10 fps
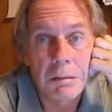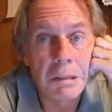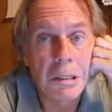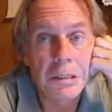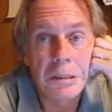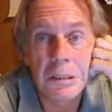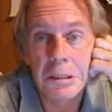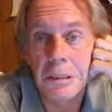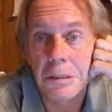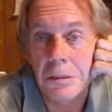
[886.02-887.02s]
And
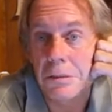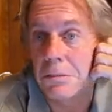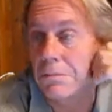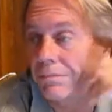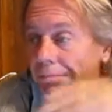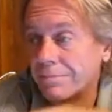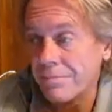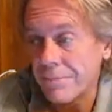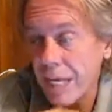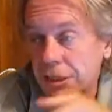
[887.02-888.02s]
until
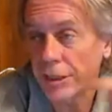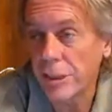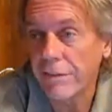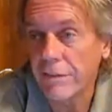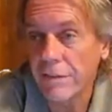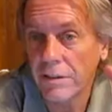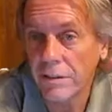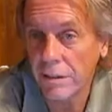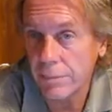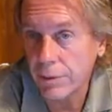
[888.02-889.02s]
that shifts
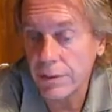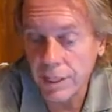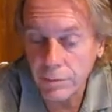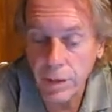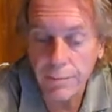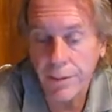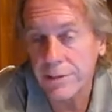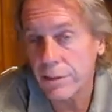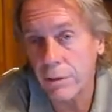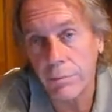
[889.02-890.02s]
to the burden, that's why
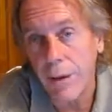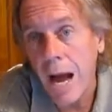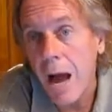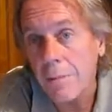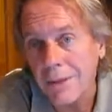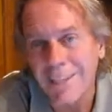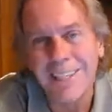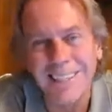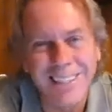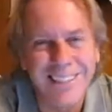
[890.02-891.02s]
President Obama
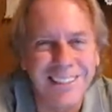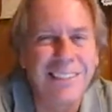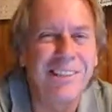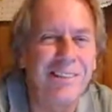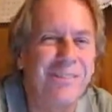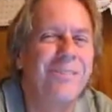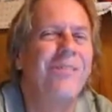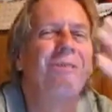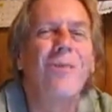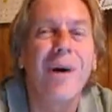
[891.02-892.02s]
could do
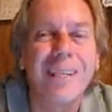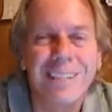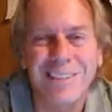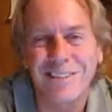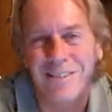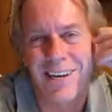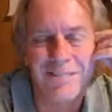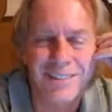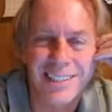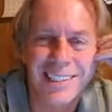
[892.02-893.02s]
wonders for
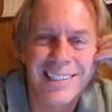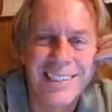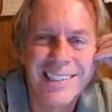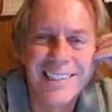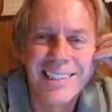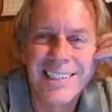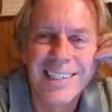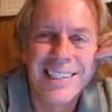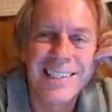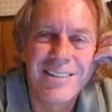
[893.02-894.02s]
Africa.
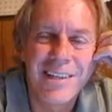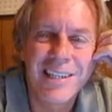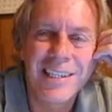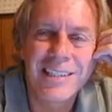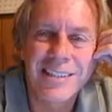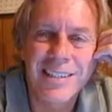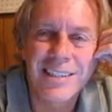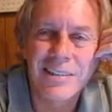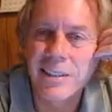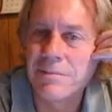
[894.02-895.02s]
Do I think he's going
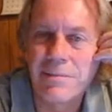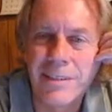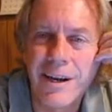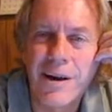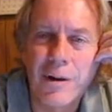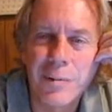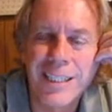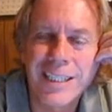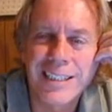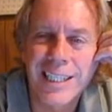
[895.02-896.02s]
to do it? No,
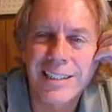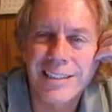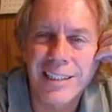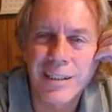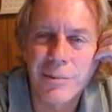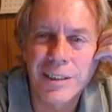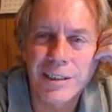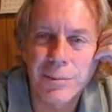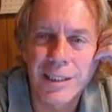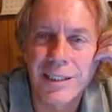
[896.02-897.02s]
because I don't think he
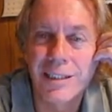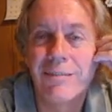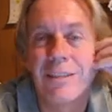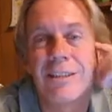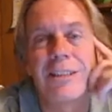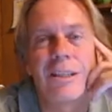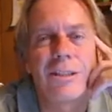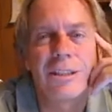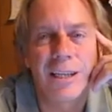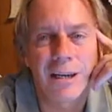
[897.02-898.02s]
wants to be even
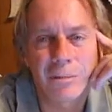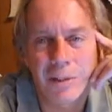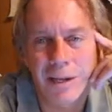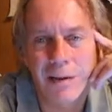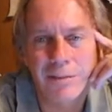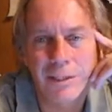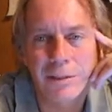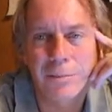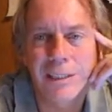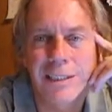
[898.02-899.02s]
associated with
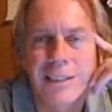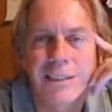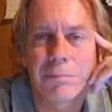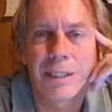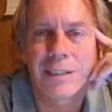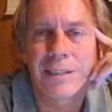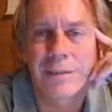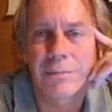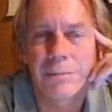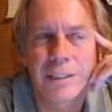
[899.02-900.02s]
Africa, because it makes
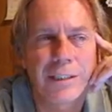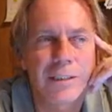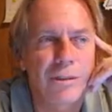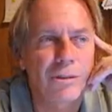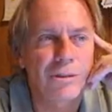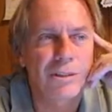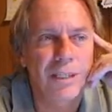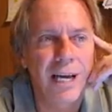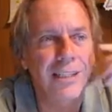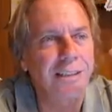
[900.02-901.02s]
his social
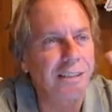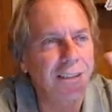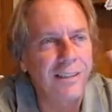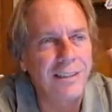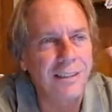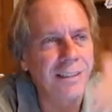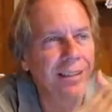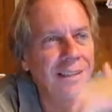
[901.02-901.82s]
status and